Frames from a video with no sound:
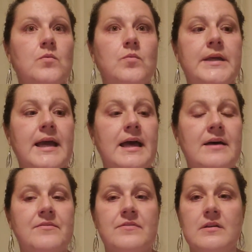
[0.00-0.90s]
We
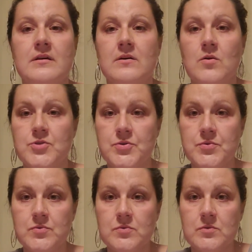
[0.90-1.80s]
have the
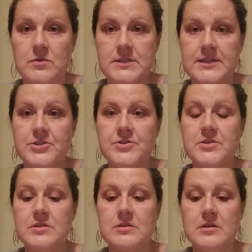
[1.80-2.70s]
O2 sensors